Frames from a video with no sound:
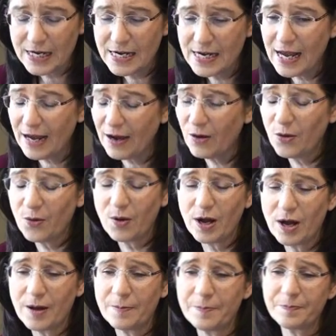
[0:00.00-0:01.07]

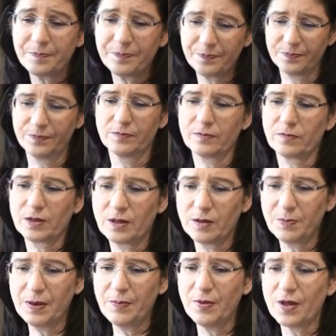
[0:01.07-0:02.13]
Now, the
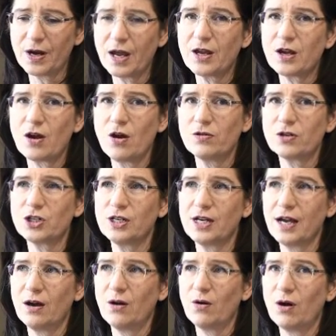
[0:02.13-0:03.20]
people that I coach
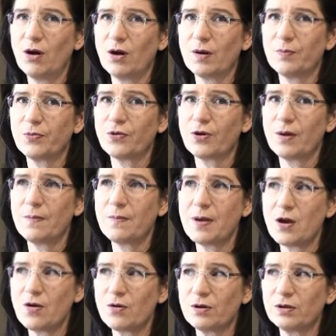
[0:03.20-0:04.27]
now are
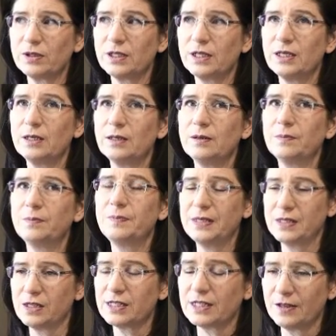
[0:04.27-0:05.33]
primarily
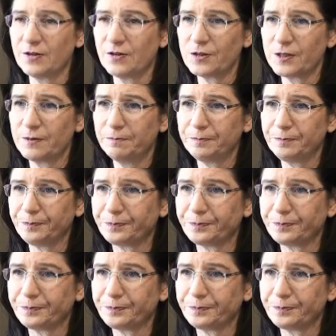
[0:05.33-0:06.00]
business leaders.